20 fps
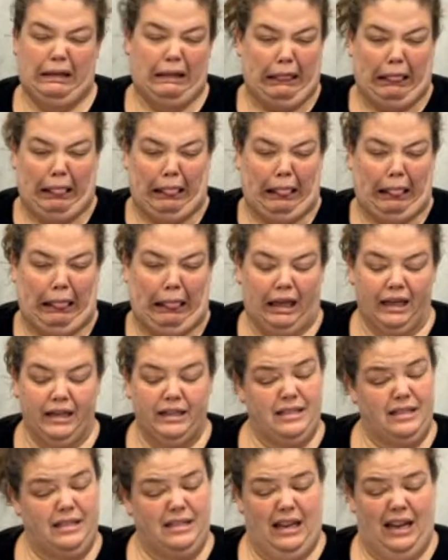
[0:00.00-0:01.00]
Ugh,
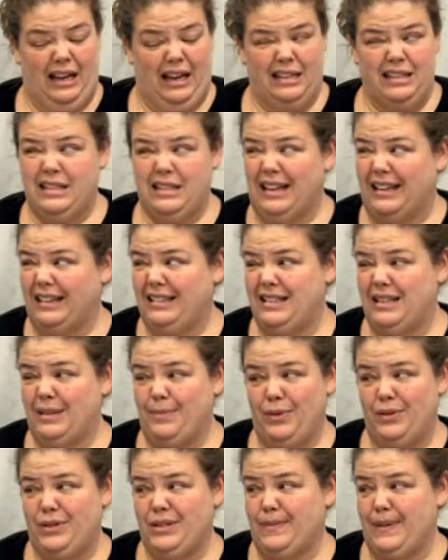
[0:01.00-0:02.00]
it's
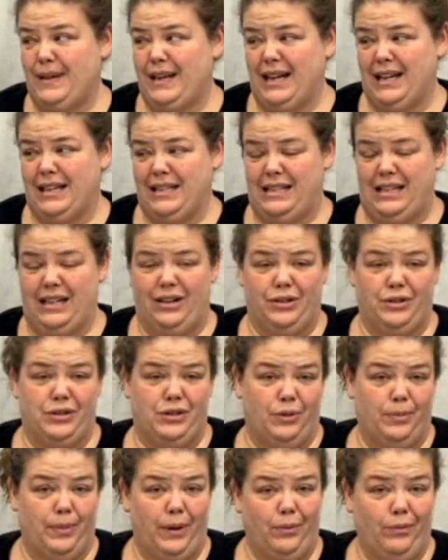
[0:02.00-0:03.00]
supposed to be nasty here
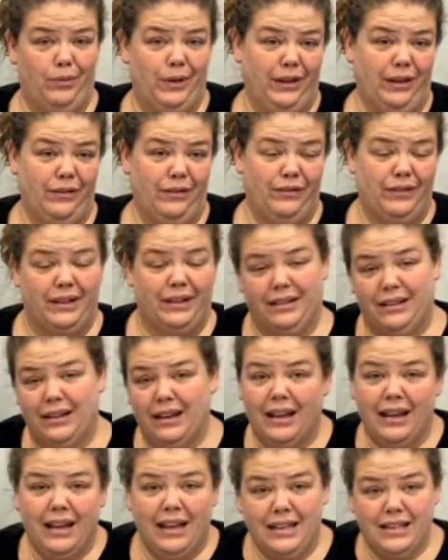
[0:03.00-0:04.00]
too, but we live in
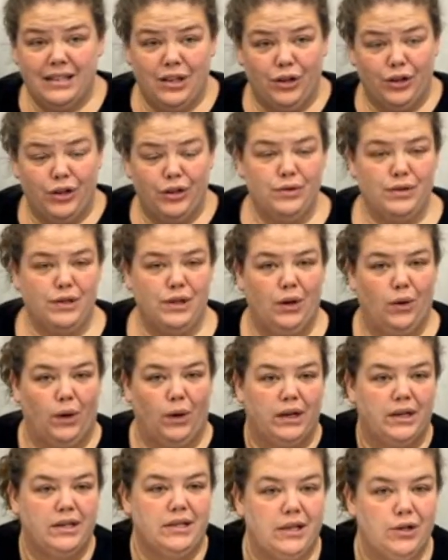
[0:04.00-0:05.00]
Syracuse, New
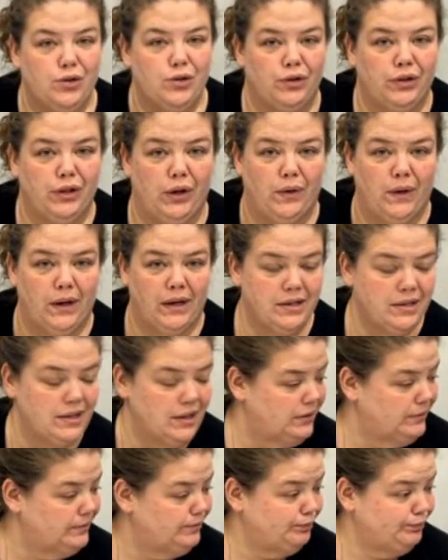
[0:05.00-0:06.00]
York, central New York,
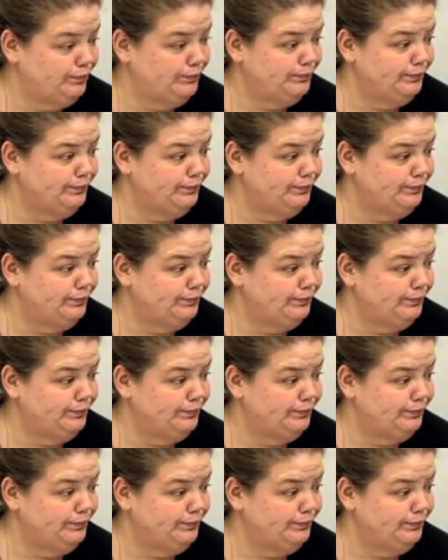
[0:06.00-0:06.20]
so